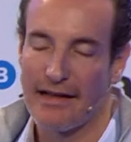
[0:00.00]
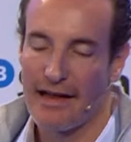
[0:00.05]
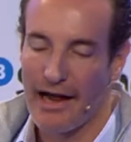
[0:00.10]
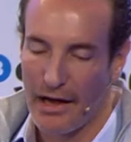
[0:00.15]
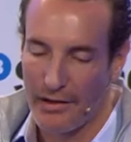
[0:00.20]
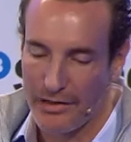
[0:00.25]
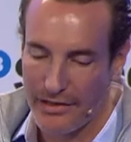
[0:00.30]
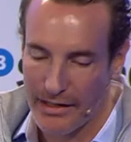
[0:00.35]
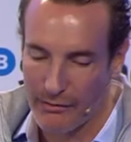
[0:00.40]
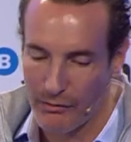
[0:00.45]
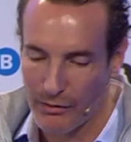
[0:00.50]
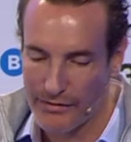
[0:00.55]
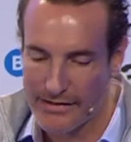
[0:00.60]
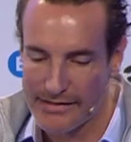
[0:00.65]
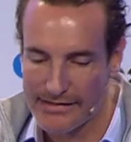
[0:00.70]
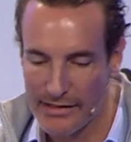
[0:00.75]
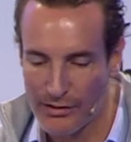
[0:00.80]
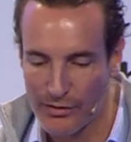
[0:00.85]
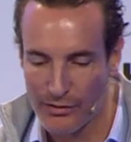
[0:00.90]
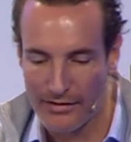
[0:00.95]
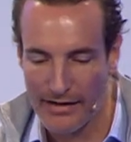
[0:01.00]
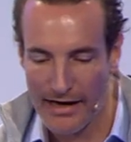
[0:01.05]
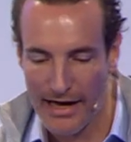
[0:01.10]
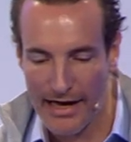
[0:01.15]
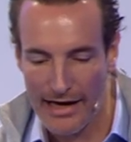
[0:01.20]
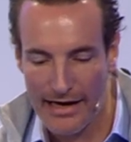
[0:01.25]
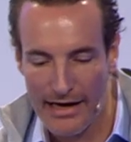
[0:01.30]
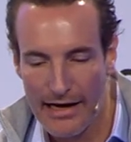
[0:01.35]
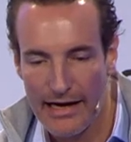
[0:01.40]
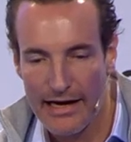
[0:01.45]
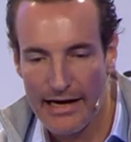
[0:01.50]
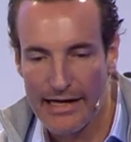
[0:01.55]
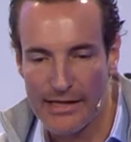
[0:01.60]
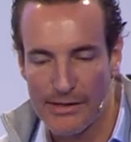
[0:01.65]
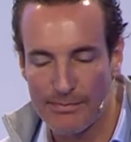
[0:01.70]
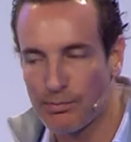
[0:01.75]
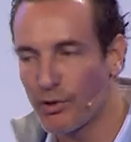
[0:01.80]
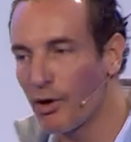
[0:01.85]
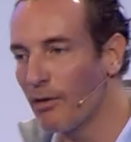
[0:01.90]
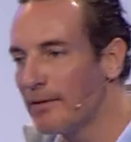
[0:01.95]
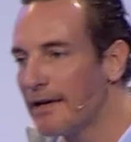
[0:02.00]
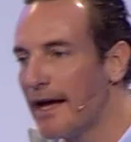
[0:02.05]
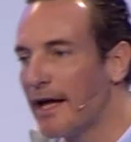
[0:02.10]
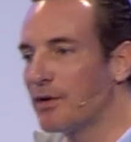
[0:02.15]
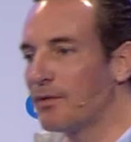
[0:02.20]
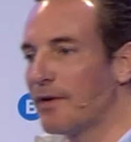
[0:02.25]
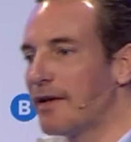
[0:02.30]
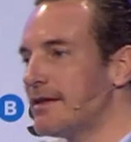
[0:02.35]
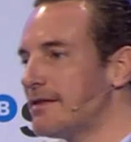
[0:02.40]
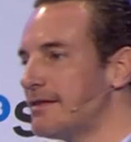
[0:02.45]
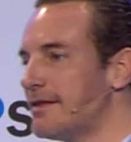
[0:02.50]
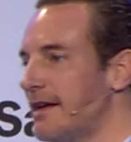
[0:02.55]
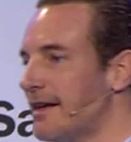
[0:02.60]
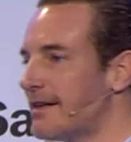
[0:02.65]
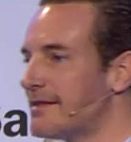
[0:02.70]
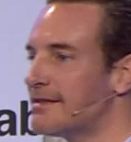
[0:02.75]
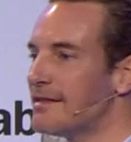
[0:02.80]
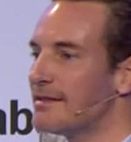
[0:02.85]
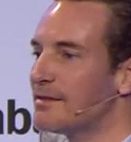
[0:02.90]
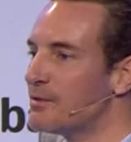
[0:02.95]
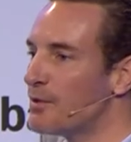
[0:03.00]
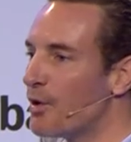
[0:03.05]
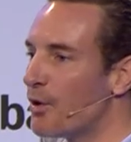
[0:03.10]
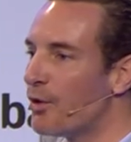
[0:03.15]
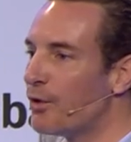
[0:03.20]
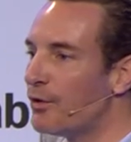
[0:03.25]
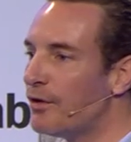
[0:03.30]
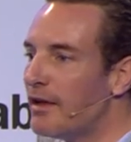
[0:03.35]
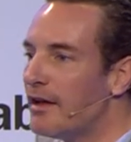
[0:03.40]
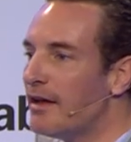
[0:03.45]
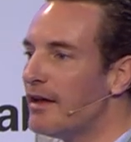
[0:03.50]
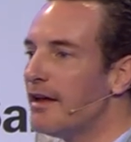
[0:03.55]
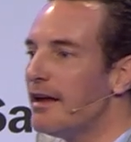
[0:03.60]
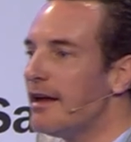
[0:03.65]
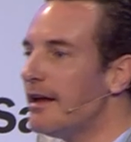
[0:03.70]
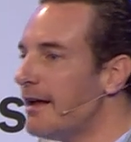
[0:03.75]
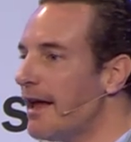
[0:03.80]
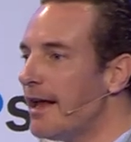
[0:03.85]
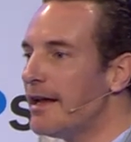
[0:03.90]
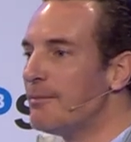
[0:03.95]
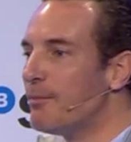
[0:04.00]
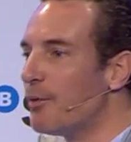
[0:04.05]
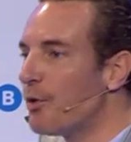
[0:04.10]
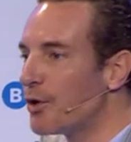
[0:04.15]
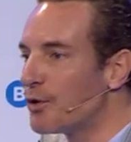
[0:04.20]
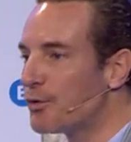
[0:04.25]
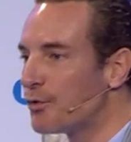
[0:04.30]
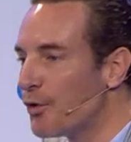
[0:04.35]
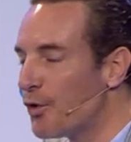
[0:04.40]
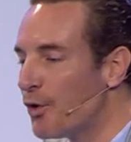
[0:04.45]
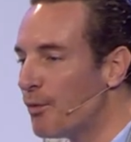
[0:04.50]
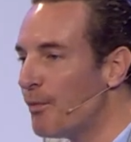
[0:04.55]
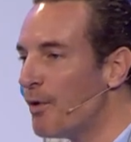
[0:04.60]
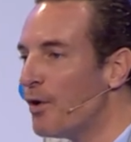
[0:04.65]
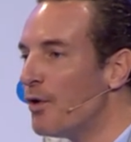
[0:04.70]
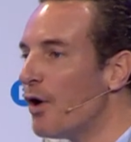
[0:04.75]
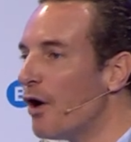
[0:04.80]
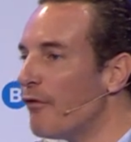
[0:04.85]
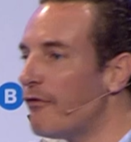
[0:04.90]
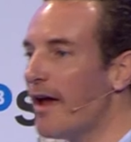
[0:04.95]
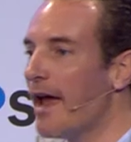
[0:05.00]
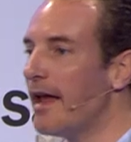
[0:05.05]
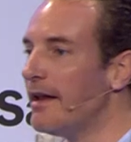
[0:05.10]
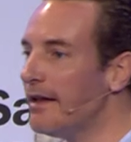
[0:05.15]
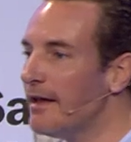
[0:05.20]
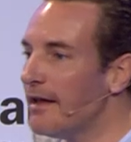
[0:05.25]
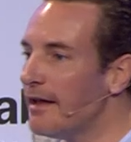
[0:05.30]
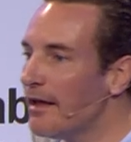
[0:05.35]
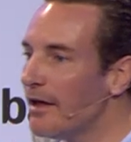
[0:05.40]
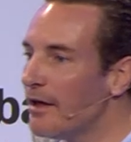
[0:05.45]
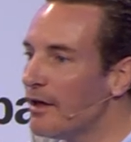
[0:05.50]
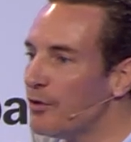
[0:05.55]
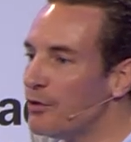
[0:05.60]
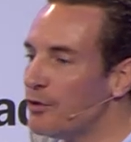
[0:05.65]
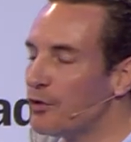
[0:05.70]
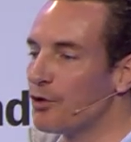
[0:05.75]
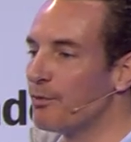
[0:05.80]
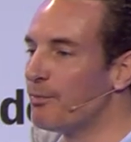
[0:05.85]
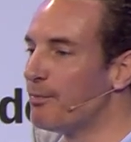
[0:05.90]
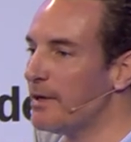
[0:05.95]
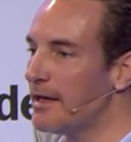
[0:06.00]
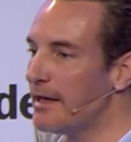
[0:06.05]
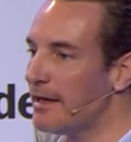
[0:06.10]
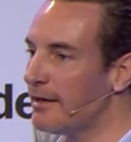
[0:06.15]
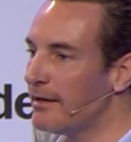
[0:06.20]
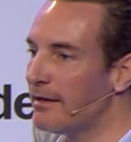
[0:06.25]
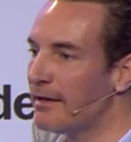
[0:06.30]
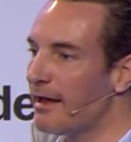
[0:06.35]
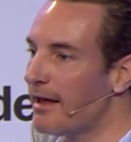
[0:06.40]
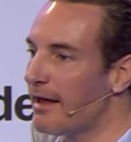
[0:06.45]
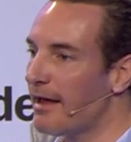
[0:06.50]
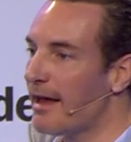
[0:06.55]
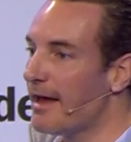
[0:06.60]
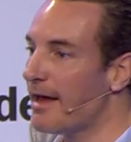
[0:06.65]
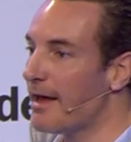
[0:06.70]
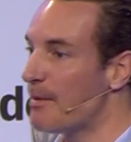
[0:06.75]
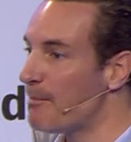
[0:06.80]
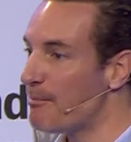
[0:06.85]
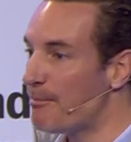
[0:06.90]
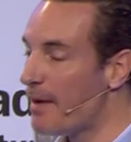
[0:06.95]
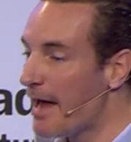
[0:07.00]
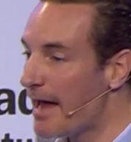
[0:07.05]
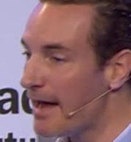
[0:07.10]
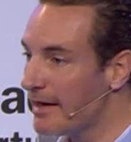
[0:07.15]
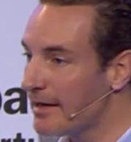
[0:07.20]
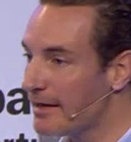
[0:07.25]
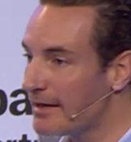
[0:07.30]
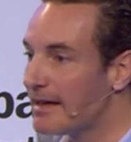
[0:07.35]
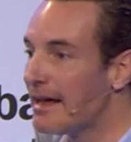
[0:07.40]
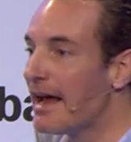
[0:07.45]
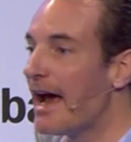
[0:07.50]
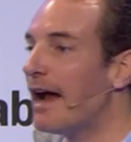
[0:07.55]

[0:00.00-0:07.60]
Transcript: I think what we see today is probably N26 is known in any boardroom of any European uh, bank.